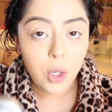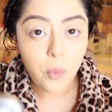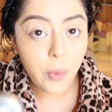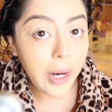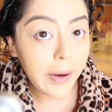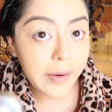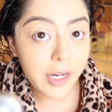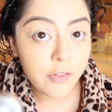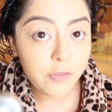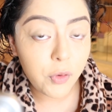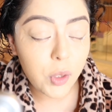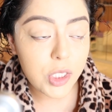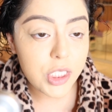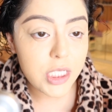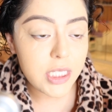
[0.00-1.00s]
wearing
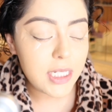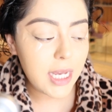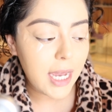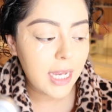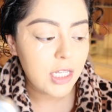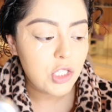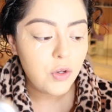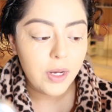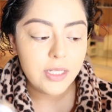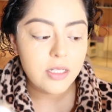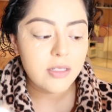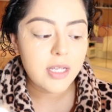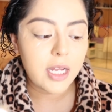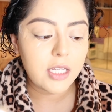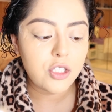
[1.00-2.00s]
for today, so I
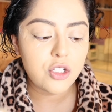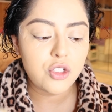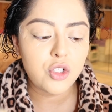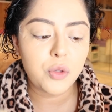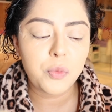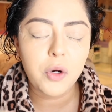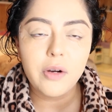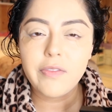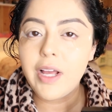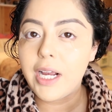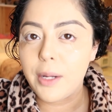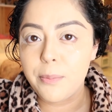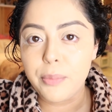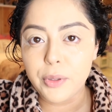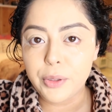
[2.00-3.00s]
decided to do more of like
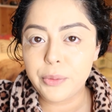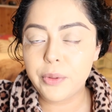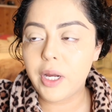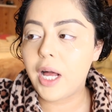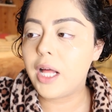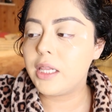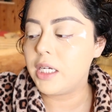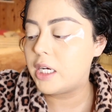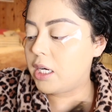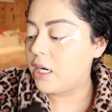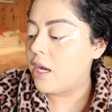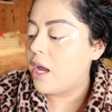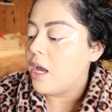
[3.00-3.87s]
a blue color.